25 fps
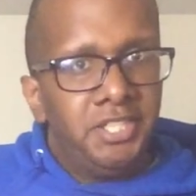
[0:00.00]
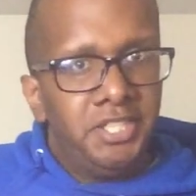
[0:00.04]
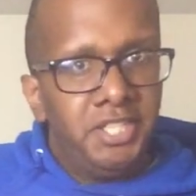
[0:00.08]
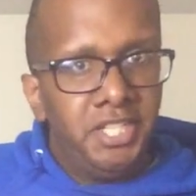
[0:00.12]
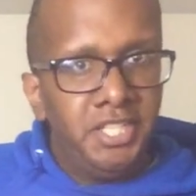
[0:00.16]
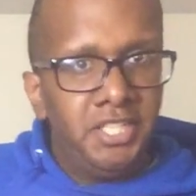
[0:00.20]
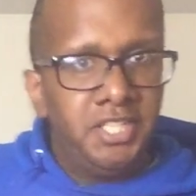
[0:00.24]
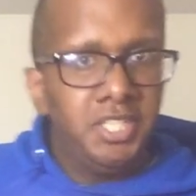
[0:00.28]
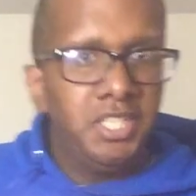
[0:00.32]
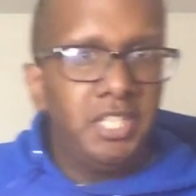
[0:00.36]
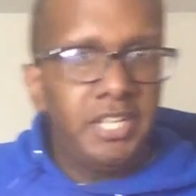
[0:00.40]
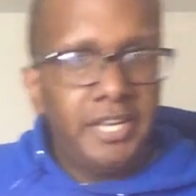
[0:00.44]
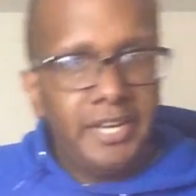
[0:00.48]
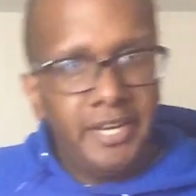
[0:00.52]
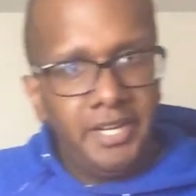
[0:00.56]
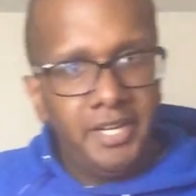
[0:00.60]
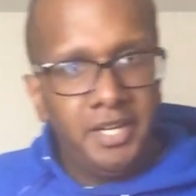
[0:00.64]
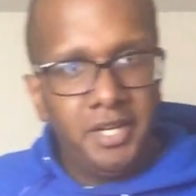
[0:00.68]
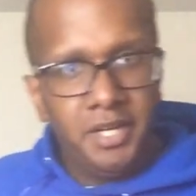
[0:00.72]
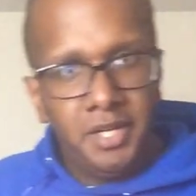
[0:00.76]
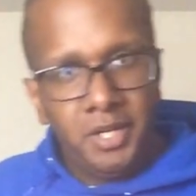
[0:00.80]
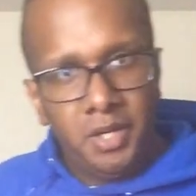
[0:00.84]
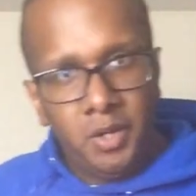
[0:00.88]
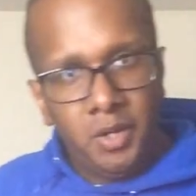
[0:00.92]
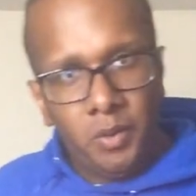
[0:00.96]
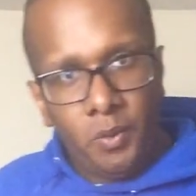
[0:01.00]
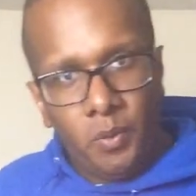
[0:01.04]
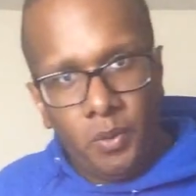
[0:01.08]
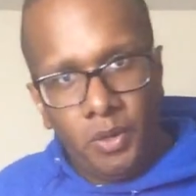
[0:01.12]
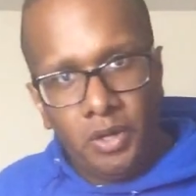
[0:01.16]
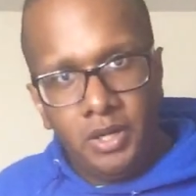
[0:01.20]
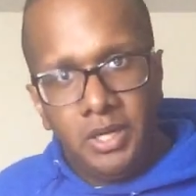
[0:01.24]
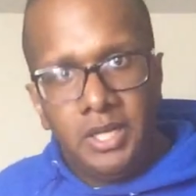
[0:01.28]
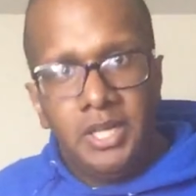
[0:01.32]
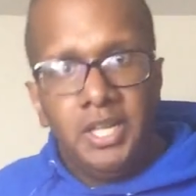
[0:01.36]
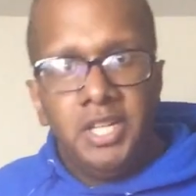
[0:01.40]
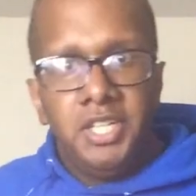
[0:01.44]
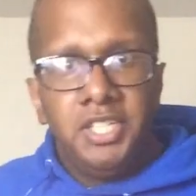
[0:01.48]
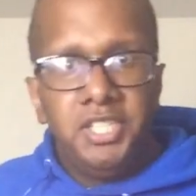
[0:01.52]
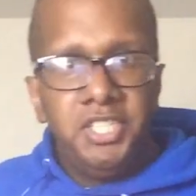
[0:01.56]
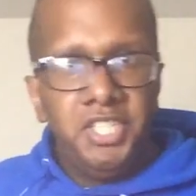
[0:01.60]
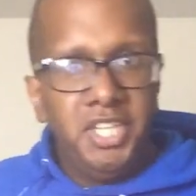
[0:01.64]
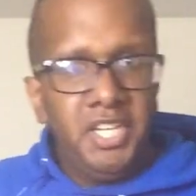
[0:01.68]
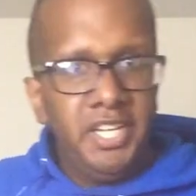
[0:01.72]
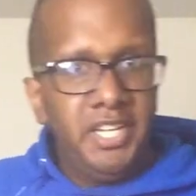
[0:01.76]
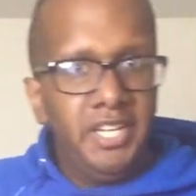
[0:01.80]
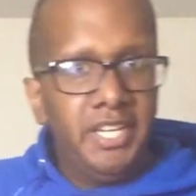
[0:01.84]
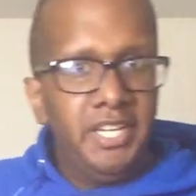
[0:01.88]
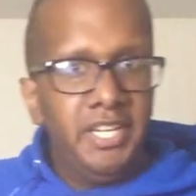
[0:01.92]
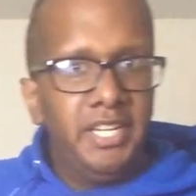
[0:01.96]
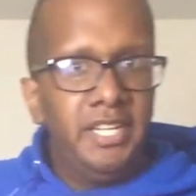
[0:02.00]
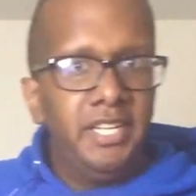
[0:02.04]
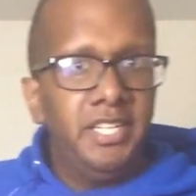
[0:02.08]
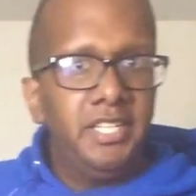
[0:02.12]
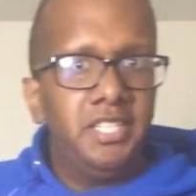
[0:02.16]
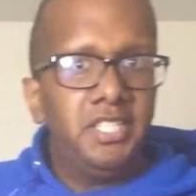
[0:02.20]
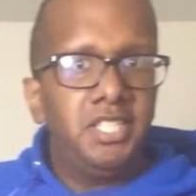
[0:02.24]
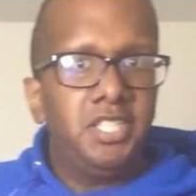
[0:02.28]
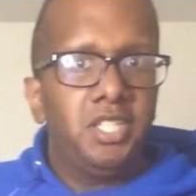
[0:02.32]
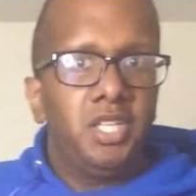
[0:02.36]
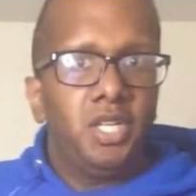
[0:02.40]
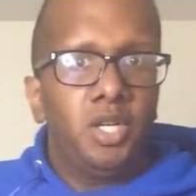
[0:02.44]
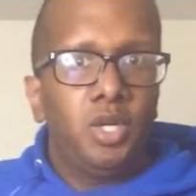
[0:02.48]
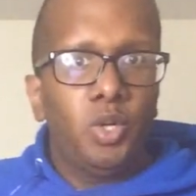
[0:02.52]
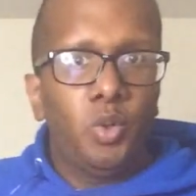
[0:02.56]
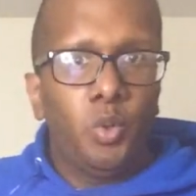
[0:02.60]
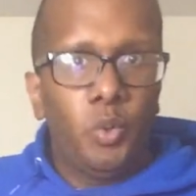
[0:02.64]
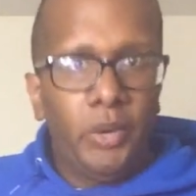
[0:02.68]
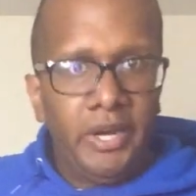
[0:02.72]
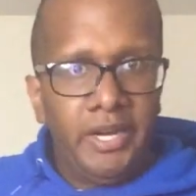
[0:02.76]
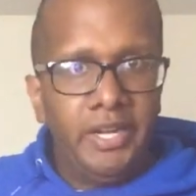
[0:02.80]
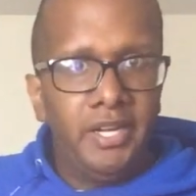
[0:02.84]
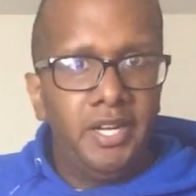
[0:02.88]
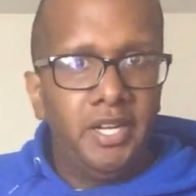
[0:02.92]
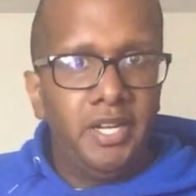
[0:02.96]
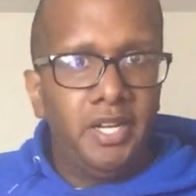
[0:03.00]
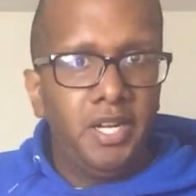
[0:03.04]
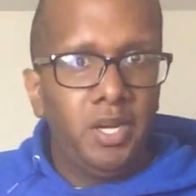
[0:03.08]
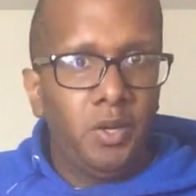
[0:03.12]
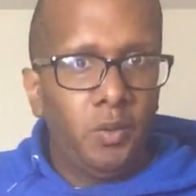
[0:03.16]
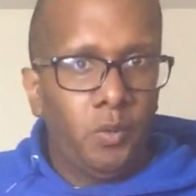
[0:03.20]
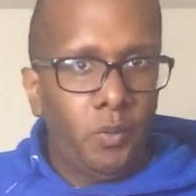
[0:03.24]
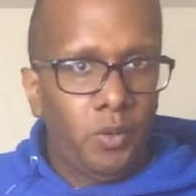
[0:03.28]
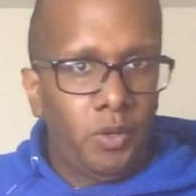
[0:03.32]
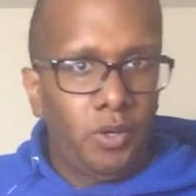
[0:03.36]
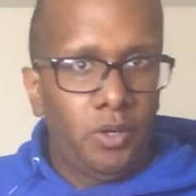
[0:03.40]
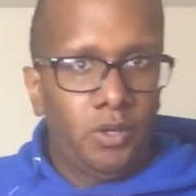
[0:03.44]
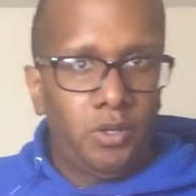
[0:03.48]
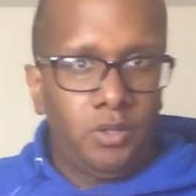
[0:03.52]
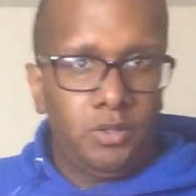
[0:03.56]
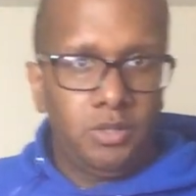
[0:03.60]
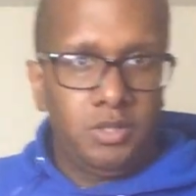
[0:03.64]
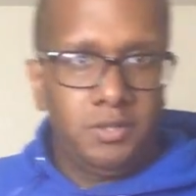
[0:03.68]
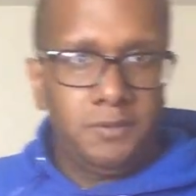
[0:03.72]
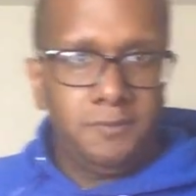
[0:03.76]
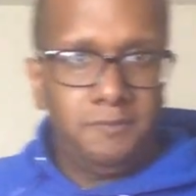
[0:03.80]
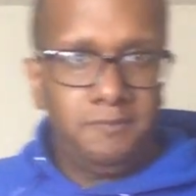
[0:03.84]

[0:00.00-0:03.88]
She's in king of the world. She is queen of the world.